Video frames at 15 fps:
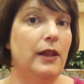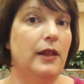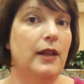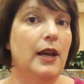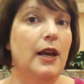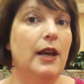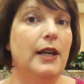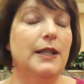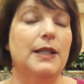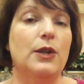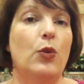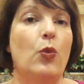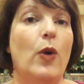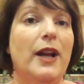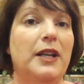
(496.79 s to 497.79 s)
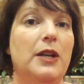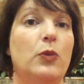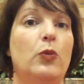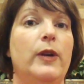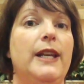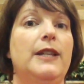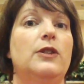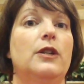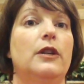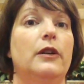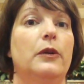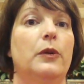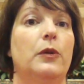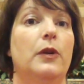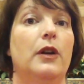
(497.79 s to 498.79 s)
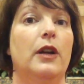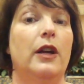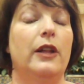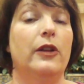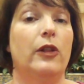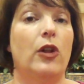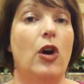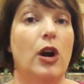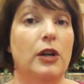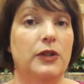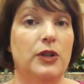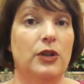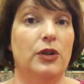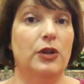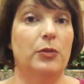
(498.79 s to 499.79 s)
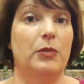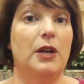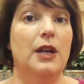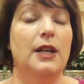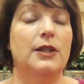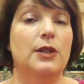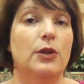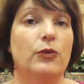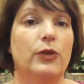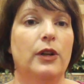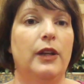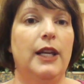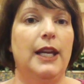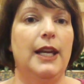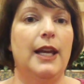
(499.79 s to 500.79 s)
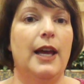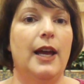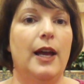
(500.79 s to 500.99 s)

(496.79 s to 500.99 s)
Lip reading: And so what can we do in the long term to really